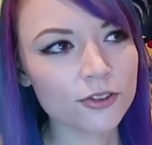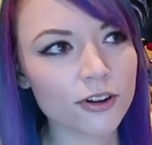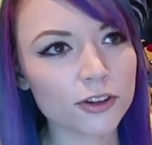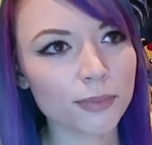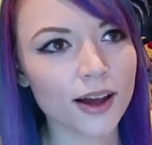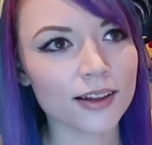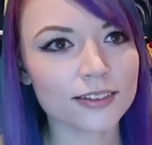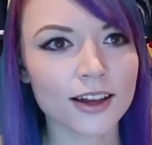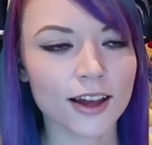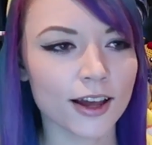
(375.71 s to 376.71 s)
trespass
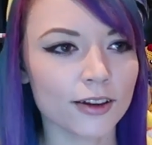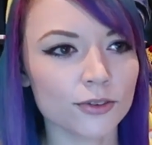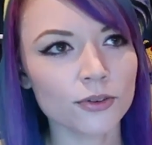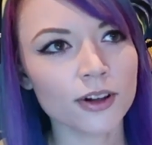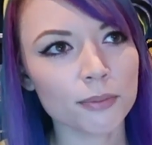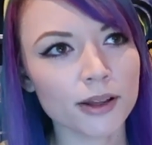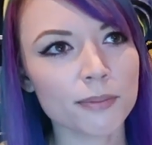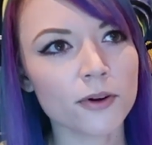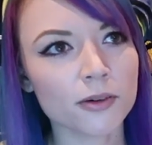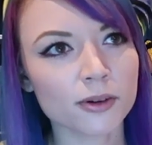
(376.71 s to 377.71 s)
and do not play
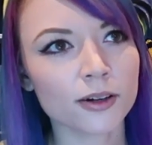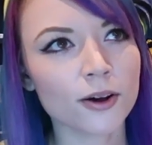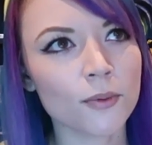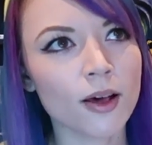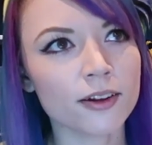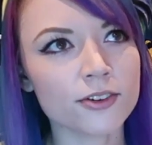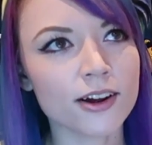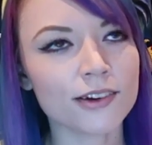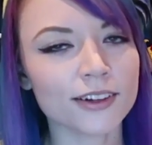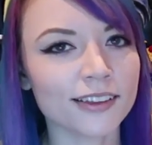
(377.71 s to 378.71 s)
Pokemon Go while you're
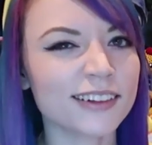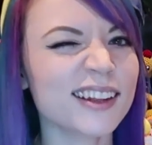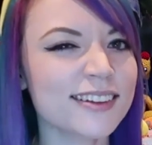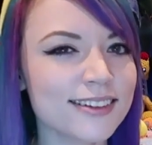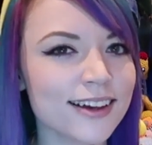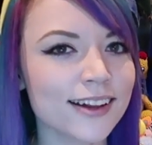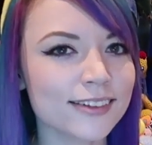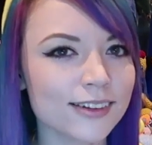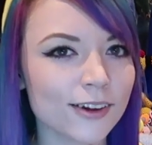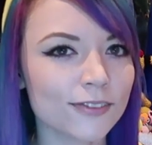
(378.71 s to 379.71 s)
driving. Like that's the kind
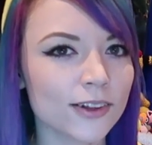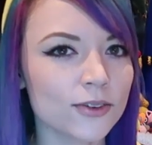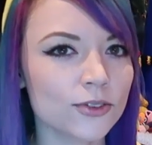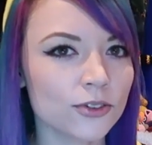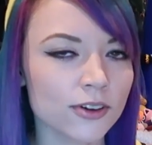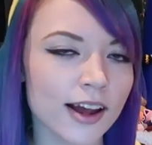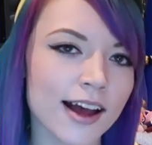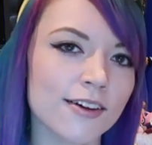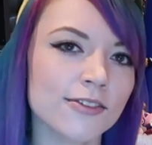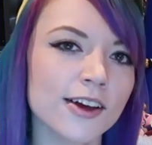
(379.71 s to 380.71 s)
of stuff that you shouldn't
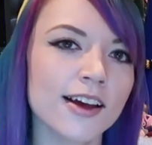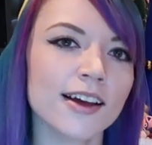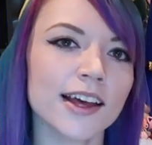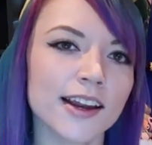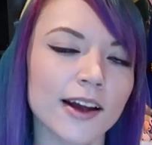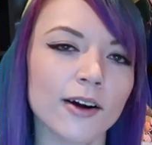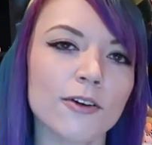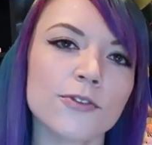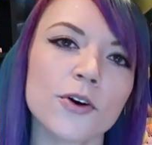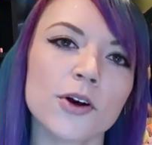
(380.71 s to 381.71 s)
have an
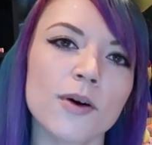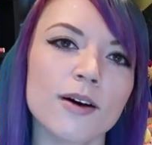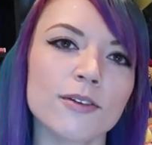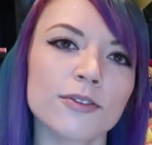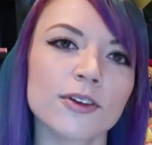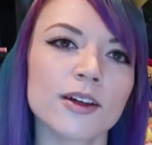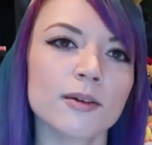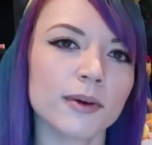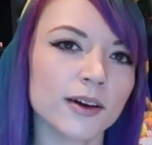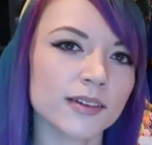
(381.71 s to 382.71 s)
AR photo of
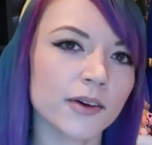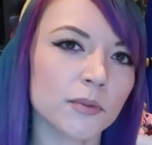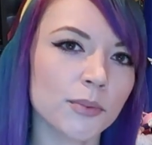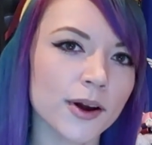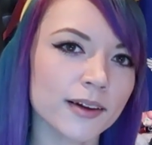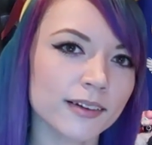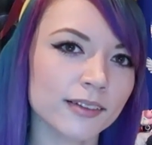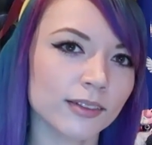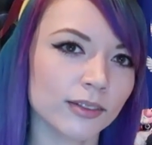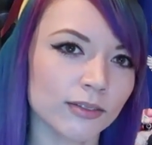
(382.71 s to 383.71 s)
because that would break
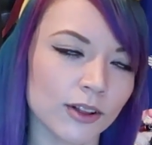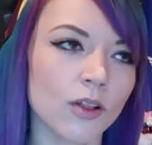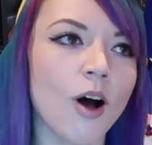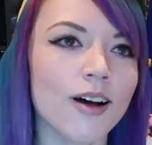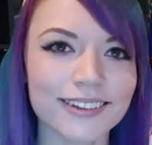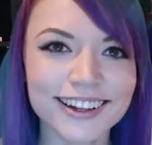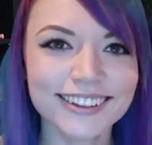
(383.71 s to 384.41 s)
the law.